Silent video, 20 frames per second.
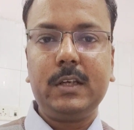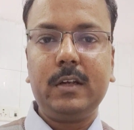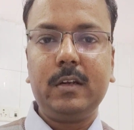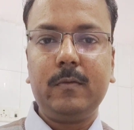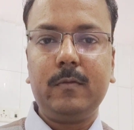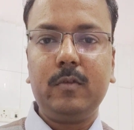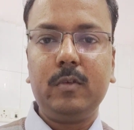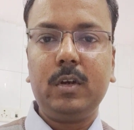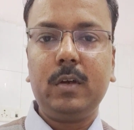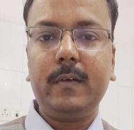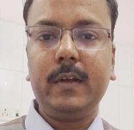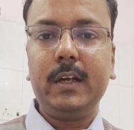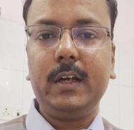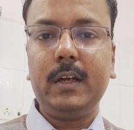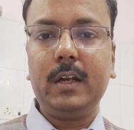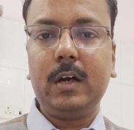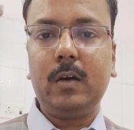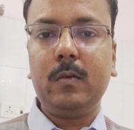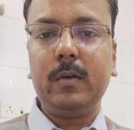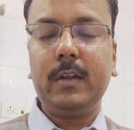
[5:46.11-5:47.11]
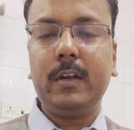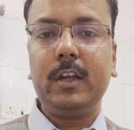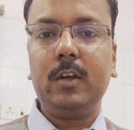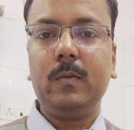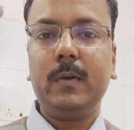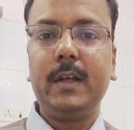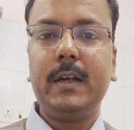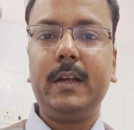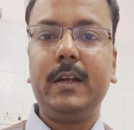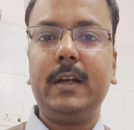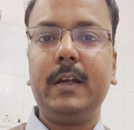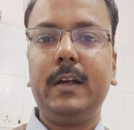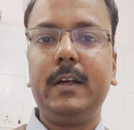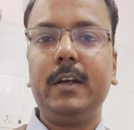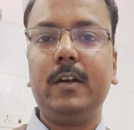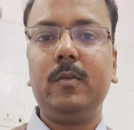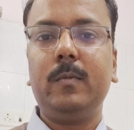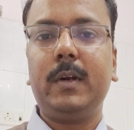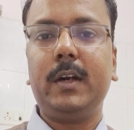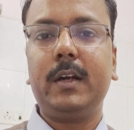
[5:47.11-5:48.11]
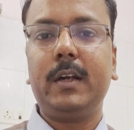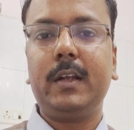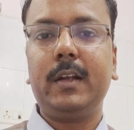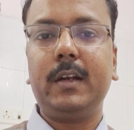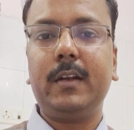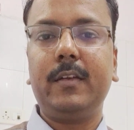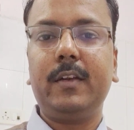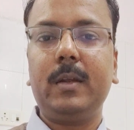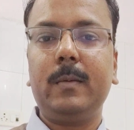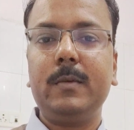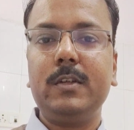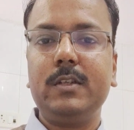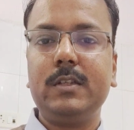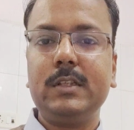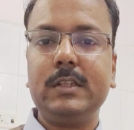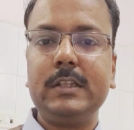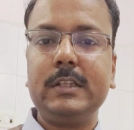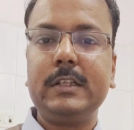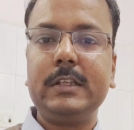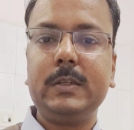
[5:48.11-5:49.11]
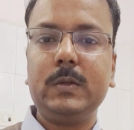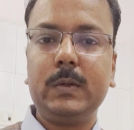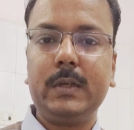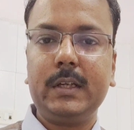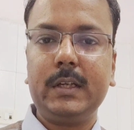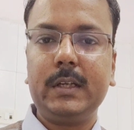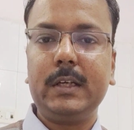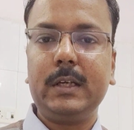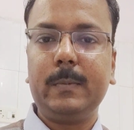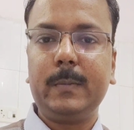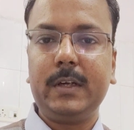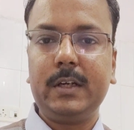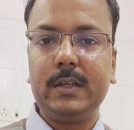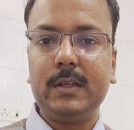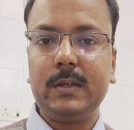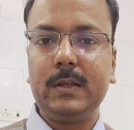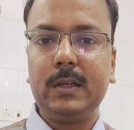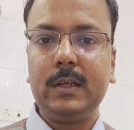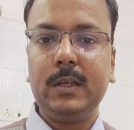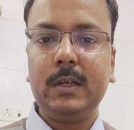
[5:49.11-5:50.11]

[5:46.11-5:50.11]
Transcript: and if you have any doubt, any query related to practical examinations, you can comment.